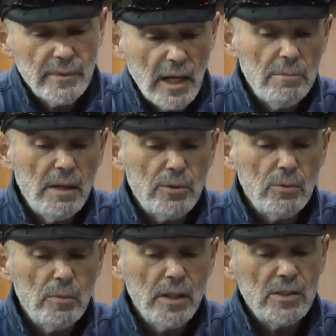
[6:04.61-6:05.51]
I remember
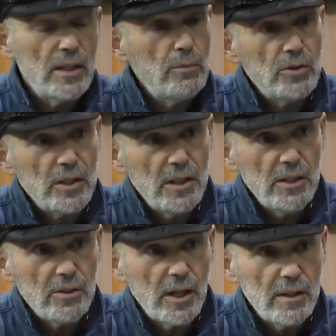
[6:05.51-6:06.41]
when my son was in
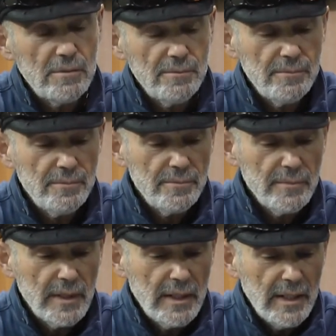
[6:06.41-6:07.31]
kindergarten.
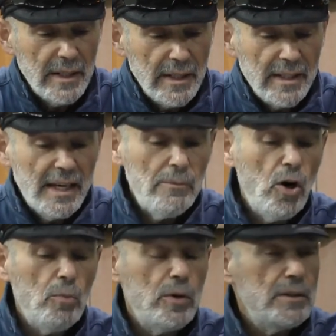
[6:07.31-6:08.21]
He came
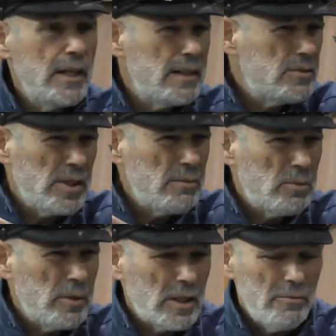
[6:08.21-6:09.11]
home one day and seemed
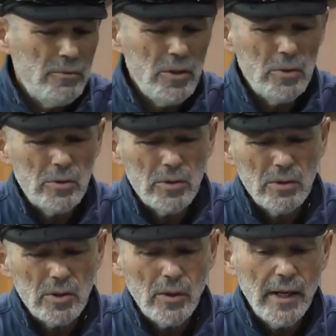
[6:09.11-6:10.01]
a bit confused,
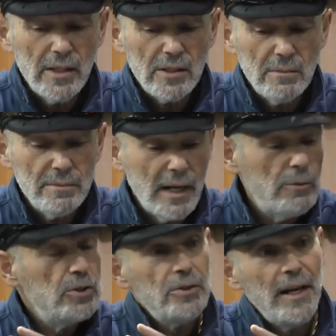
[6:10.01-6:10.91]
and so I asked him, "How
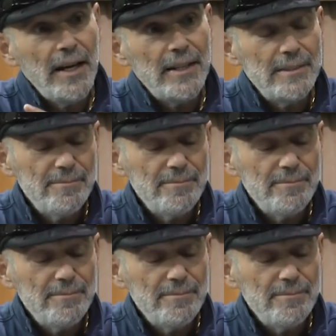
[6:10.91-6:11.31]
was your day?"